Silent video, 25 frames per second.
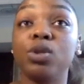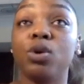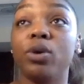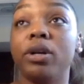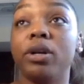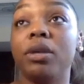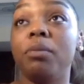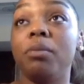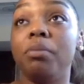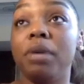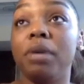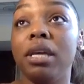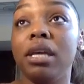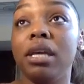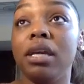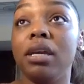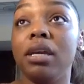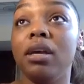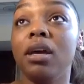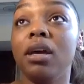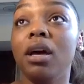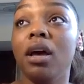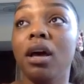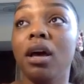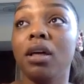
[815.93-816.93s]
going to
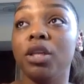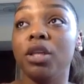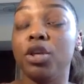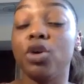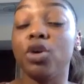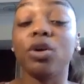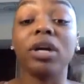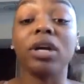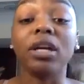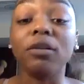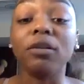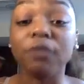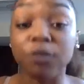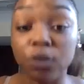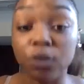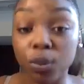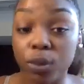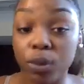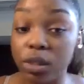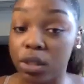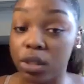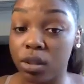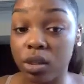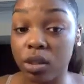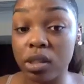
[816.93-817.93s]
be your
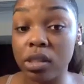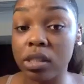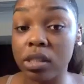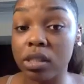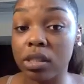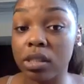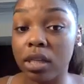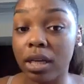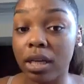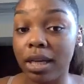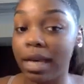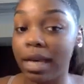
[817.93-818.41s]
influencers,